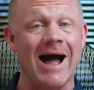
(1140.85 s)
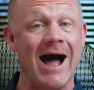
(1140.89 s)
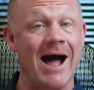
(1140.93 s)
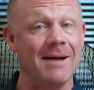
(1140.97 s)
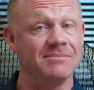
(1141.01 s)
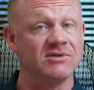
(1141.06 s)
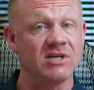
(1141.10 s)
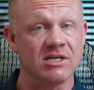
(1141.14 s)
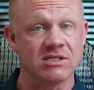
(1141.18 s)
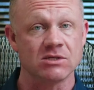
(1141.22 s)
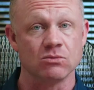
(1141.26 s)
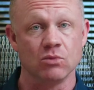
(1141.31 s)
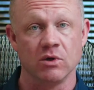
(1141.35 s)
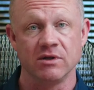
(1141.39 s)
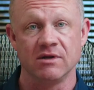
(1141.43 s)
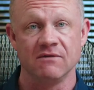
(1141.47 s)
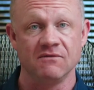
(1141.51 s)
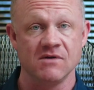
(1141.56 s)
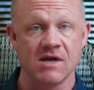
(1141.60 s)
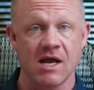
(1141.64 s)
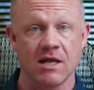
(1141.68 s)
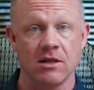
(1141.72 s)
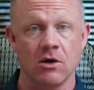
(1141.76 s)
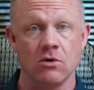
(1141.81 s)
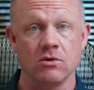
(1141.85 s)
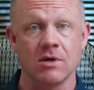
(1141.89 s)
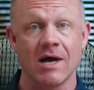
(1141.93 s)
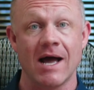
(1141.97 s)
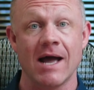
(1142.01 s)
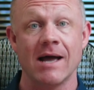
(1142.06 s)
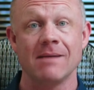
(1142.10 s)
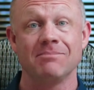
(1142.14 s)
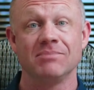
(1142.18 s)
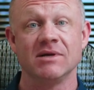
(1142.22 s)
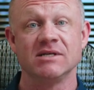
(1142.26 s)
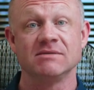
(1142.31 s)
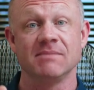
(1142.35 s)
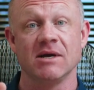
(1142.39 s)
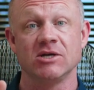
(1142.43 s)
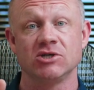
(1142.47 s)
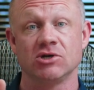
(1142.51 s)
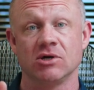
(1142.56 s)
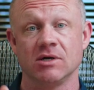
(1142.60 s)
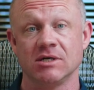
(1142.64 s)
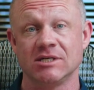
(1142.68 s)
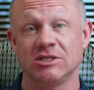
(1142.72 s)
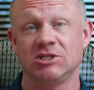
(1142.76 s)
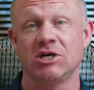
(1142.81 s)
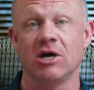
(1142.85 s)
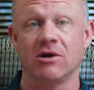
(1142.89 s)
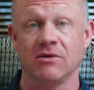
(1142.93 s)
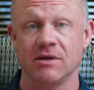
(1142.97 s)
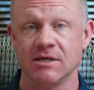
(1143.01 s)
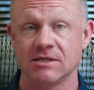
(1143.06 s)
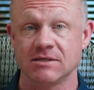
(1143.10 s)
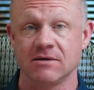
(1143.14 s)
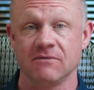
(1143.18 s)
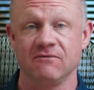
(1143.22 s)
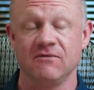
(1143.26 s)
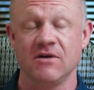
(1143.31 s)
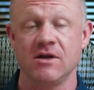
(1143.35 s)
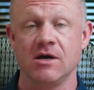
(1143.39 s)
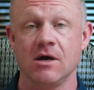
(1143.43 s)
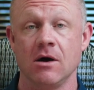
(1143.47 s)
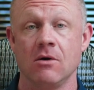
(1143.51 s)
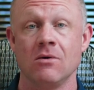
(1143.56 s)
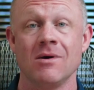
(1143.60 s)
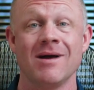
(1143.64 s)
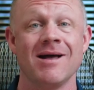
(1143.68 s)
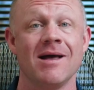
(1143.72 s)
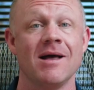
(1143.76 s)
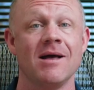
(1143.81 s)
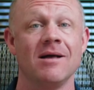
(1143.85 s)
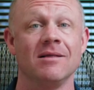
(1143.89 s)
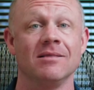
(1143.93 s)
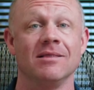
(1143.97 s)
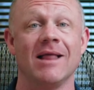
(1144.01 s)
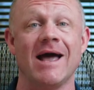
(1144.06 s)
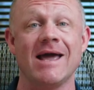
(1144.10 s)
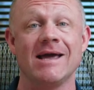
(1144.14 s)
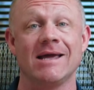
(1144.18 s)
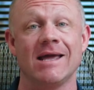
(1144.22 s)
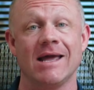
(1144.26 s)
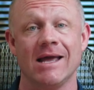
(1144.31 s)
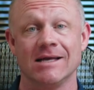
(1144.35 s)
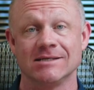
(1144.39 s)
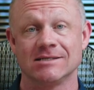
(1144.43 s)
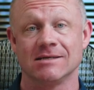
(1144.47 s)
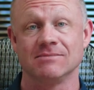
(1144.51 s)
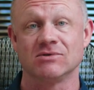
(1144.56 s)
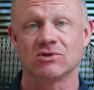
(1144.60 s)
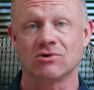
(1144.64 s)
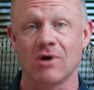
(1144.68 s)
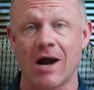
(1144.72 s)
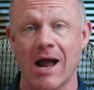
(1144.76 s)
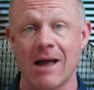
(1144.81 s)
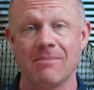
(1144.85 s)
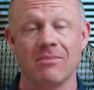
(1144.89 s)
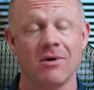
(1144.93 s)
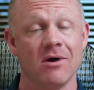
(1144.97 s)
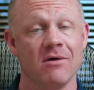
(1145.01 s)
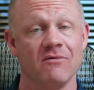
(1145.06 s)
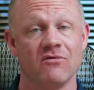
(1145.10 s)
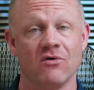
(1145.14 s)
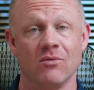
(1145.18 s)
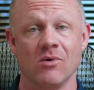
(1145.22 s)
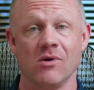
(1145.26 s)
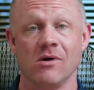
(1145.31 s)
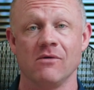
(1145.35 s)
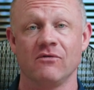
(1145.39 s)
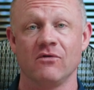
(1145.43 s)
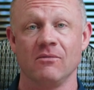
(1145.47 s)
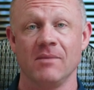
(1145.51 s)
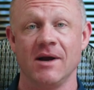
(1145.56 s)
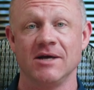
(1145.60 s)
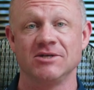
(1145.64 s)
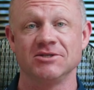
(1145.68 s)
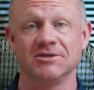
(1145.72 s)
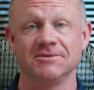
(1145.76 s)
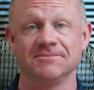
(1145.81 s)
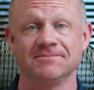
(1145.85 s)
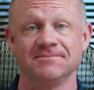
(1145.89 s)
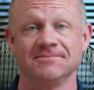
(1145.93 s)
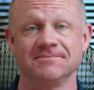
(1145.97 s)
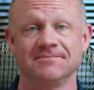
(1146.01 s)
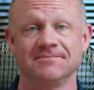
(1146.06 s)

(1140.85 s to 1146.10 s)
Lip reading: I'm Jason Wood, the VA Loan Guy. Please make sure to share this video, like, and subscribe for more information.